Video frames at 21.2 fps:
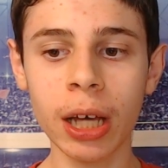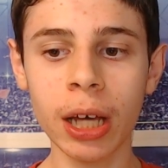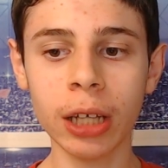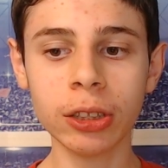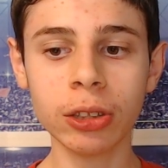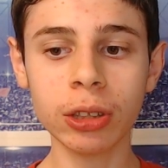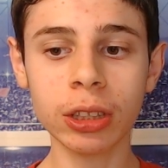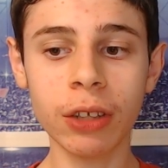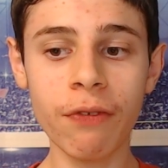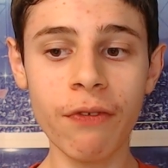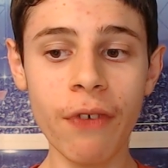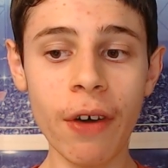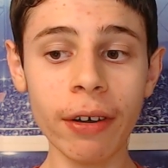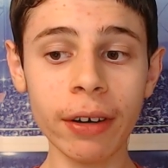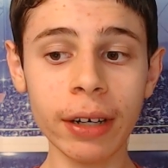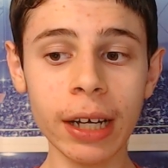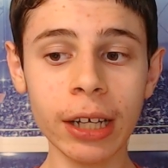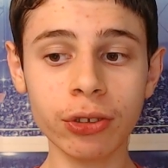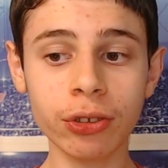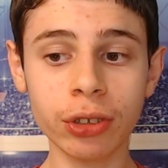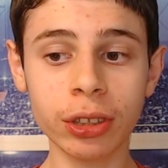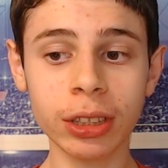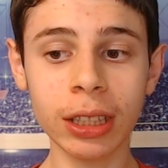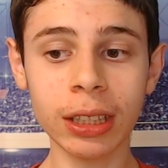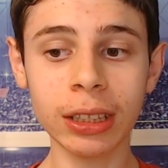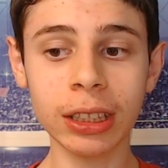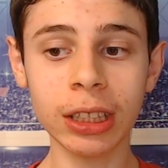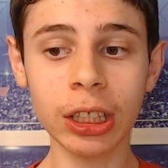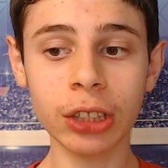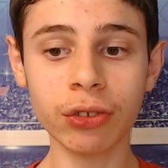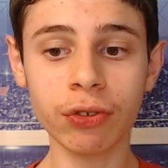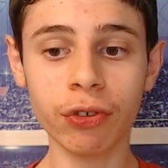So it's a very interesting
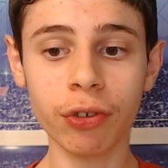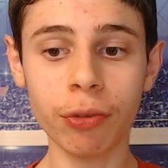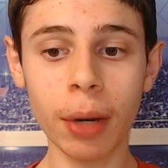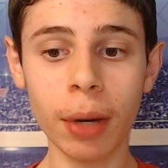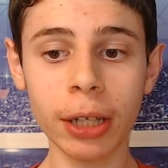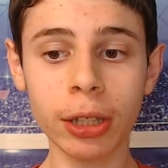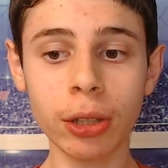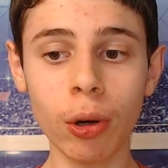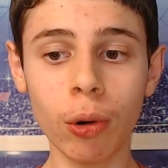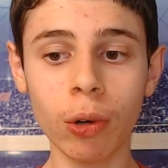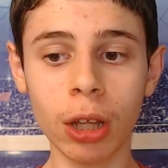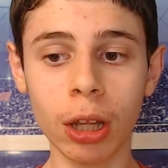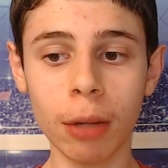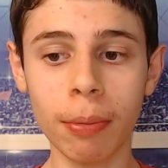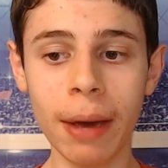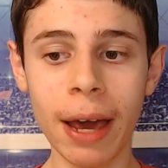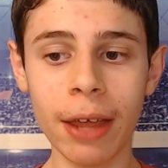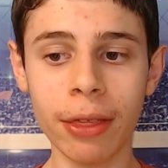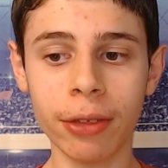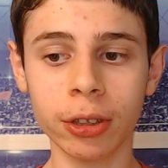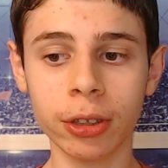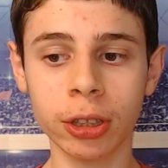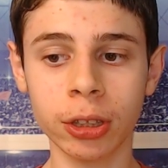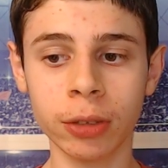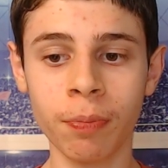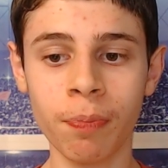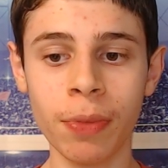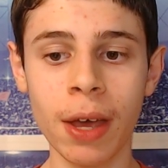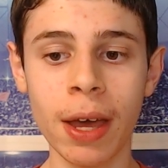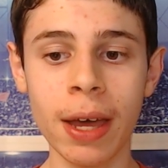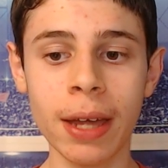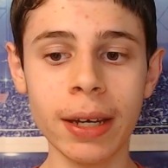decision for Mike Nolan and the Panthers
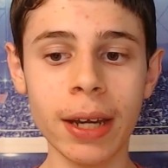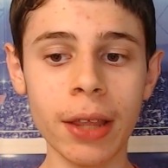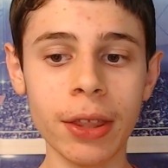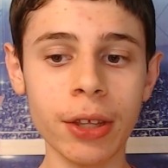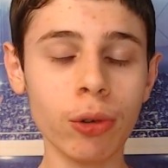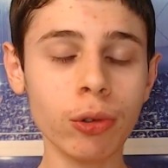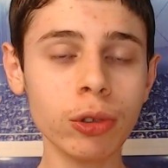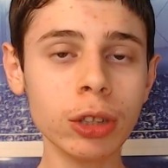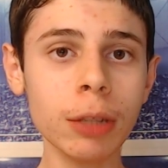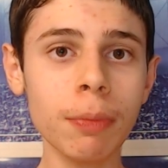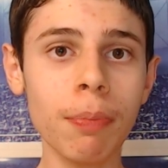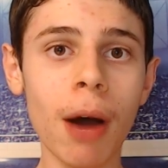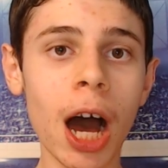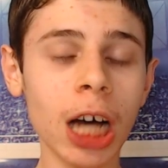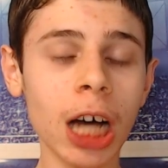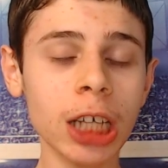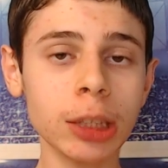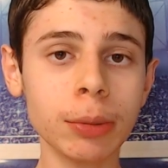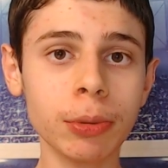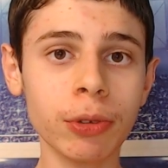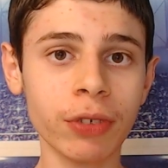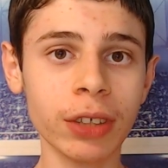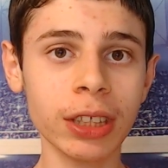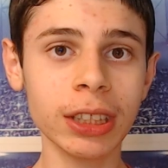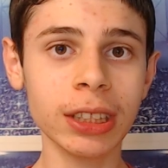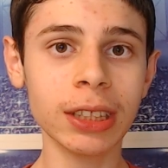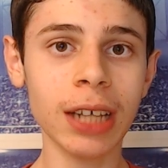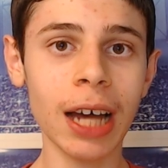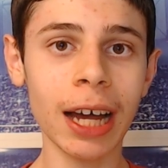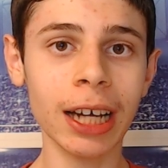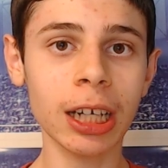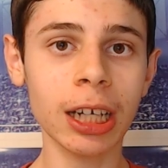now, the only possible
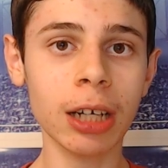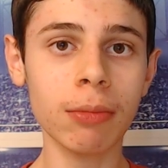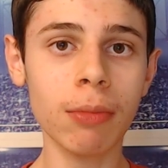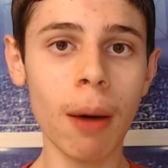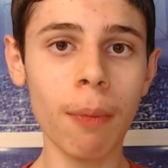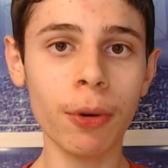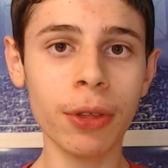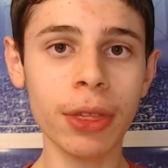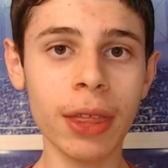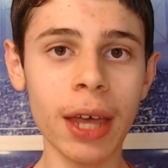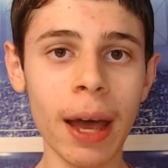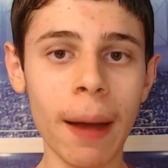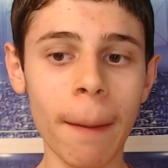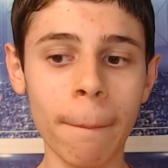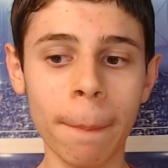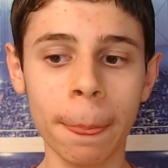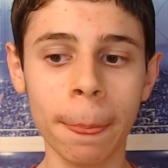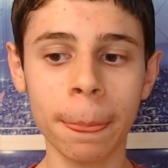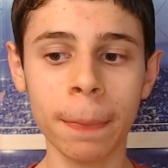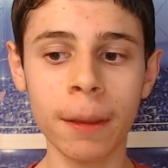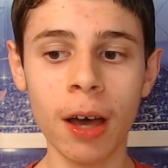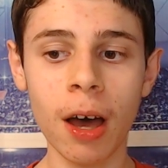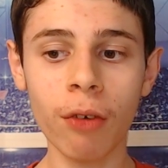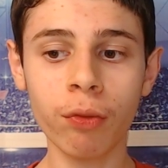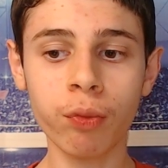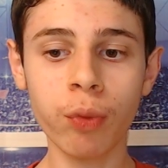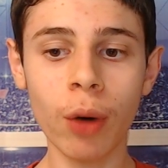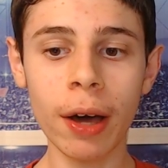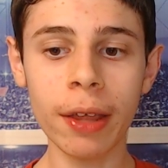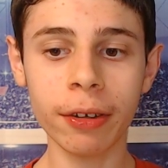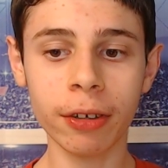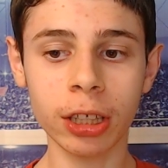reason I could come up with that of
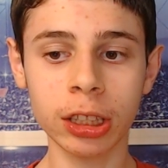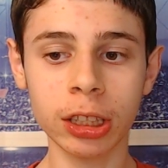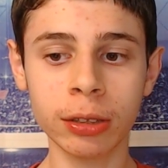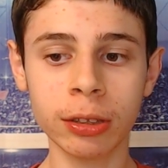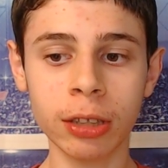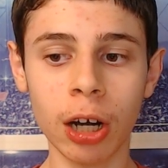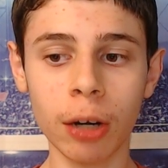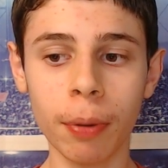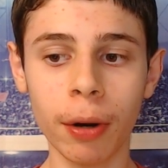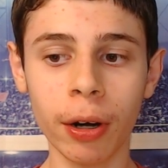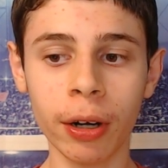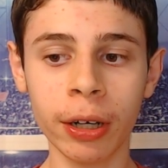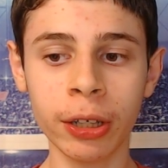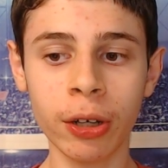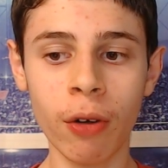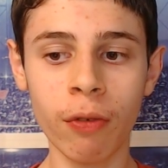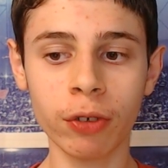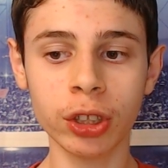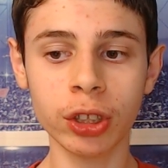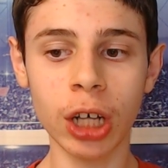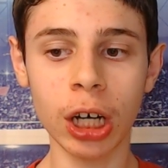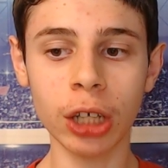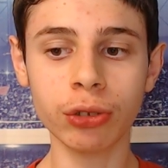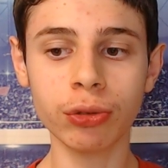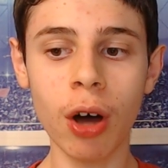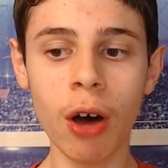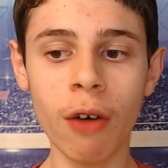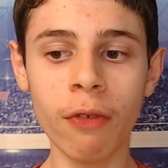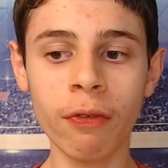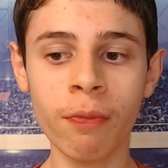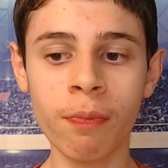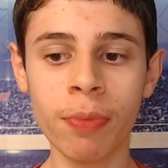why they're going to start Perry over Josh
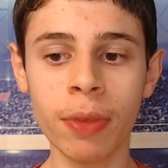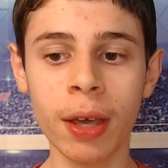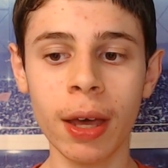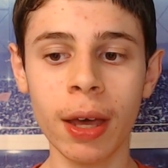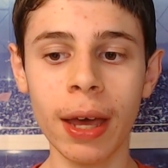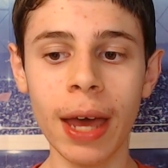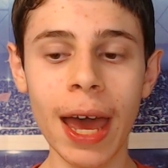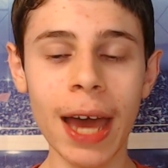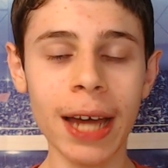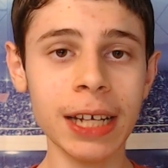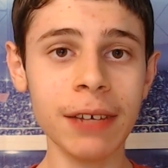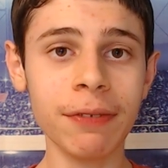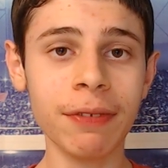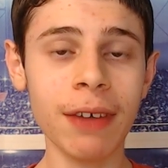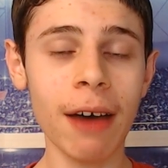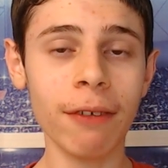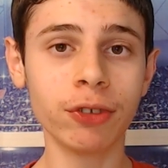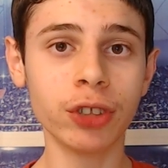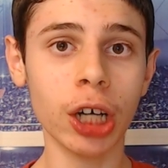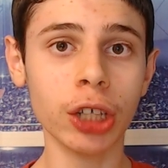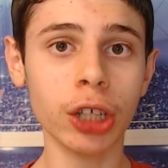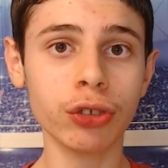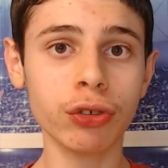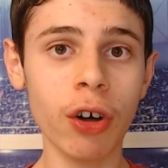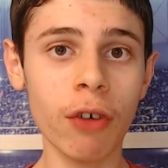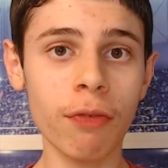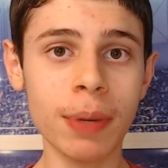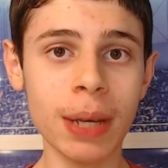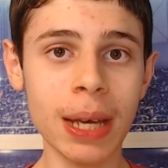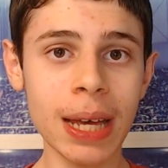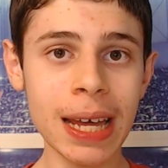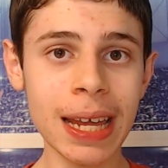Love and even have Josh
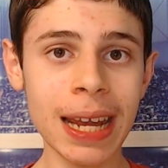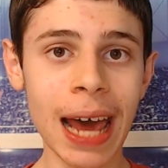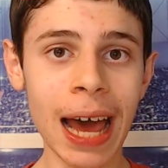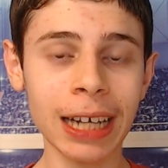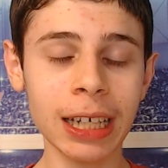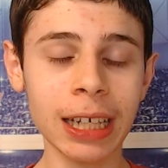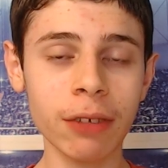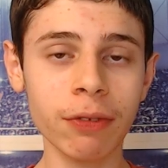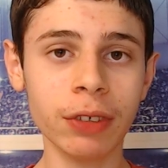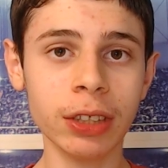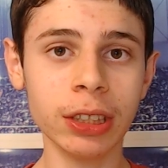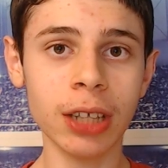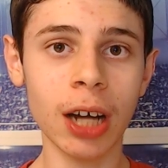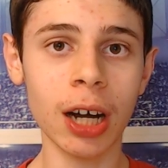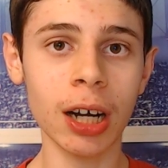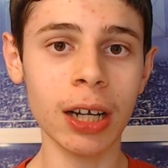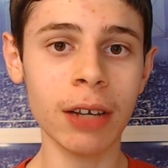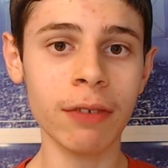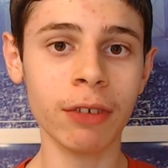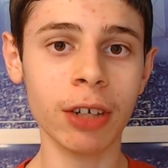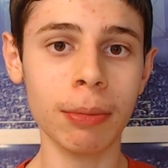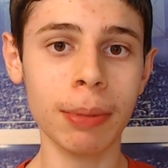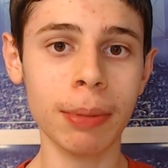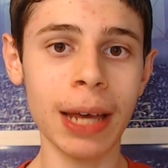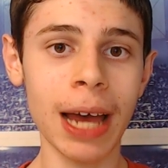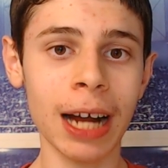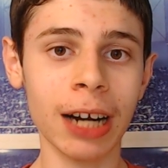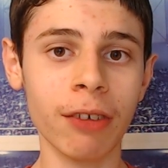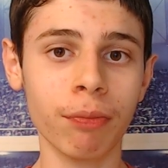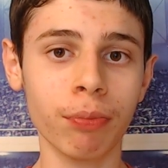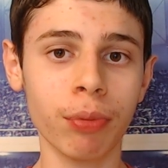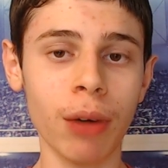Love be inactive, he's not even going to be
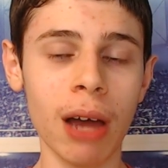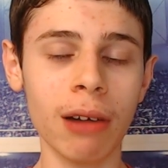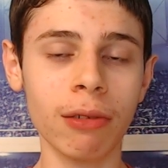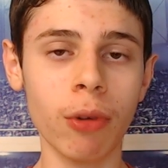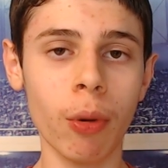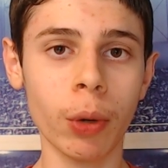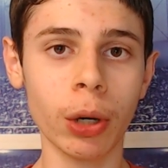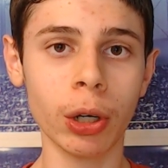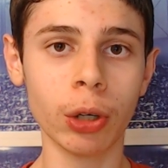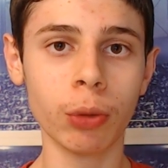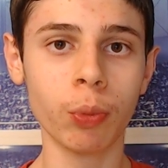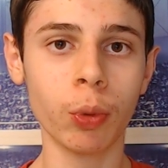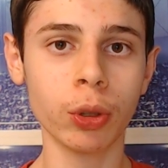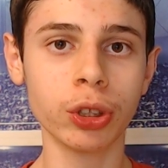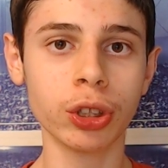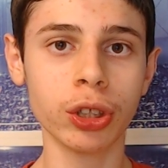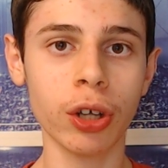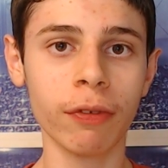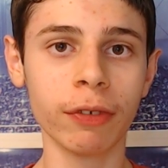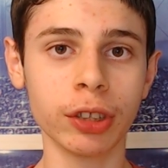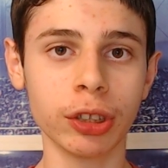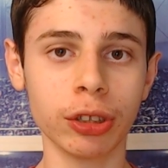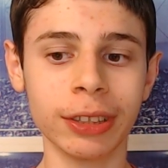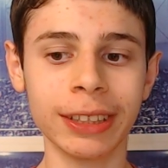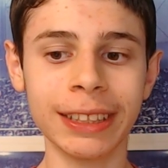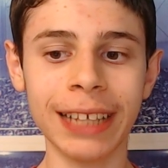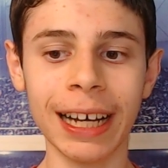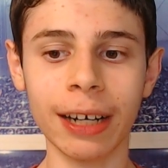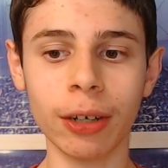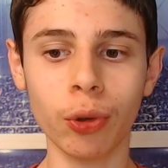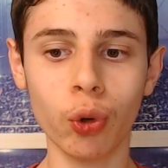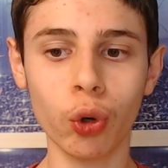active. Brian will work will serve as their
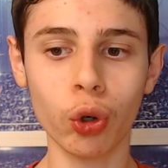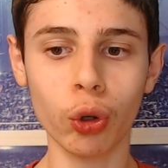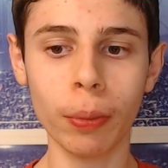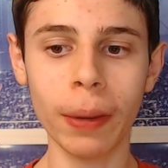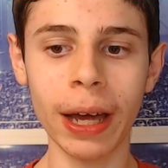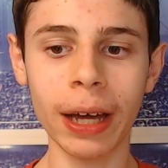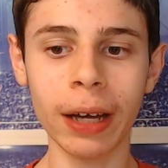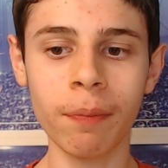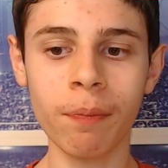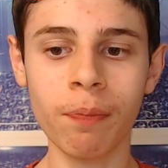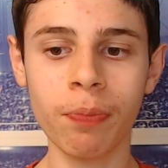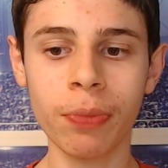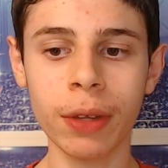second quarterback.